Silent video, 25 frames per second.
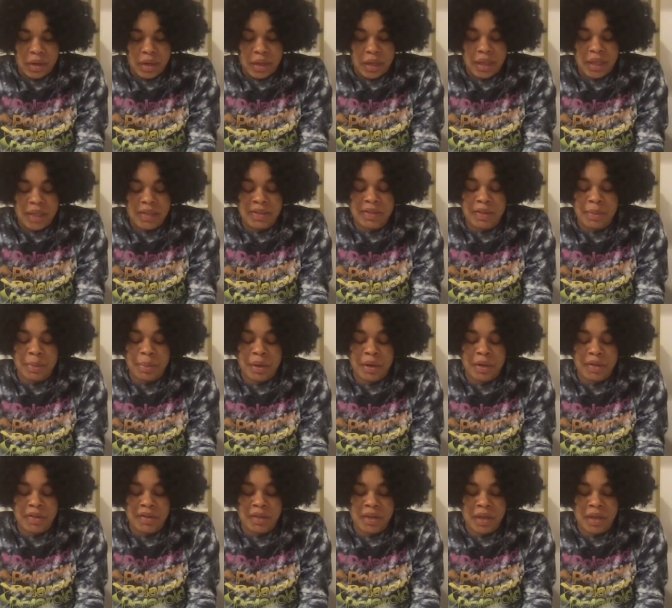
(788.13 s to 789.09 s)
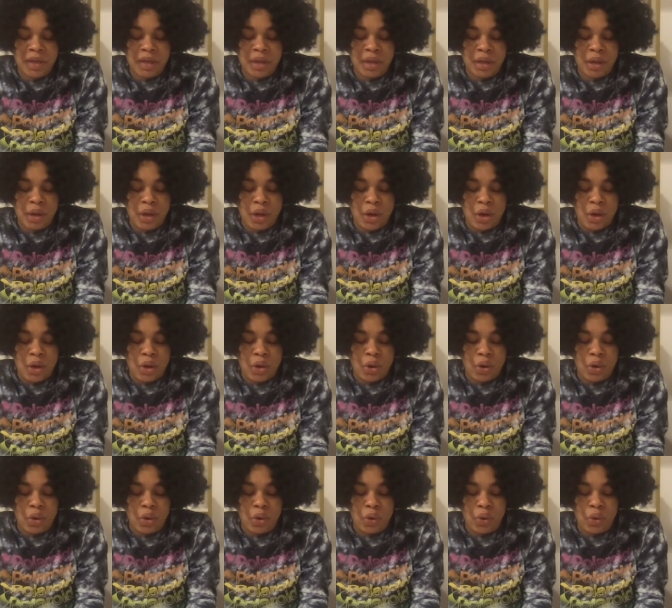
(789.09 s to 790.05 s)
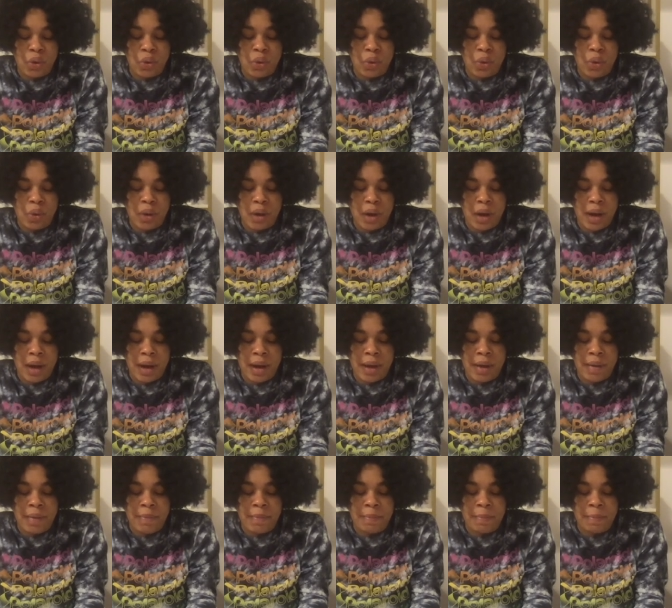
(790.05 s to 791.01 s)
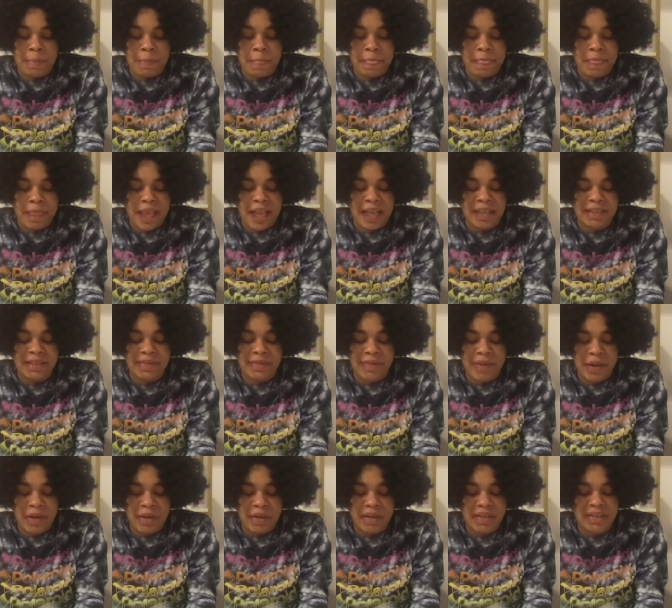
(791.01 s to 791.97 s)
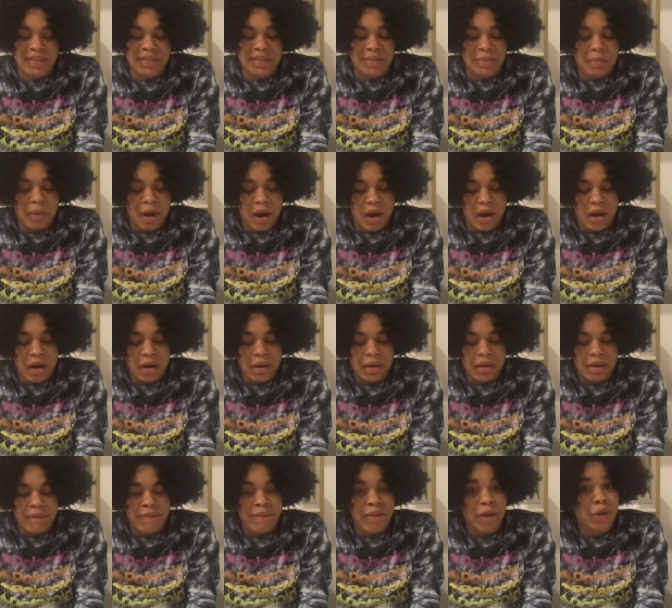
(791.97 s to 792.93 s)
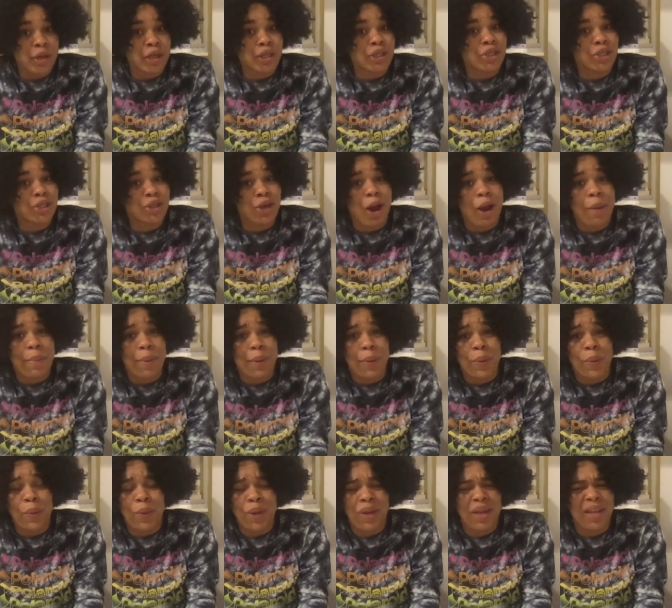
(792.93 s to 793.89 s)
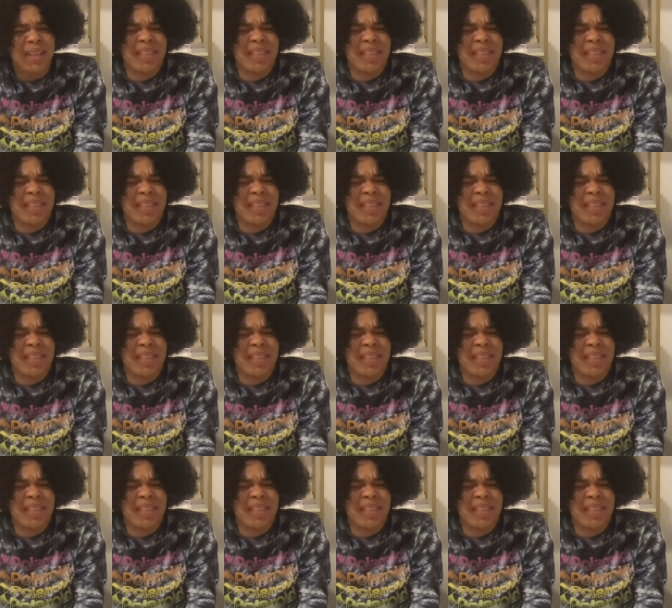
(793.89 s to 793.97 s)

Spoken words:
This is a person who is very smart, very sharp, witty.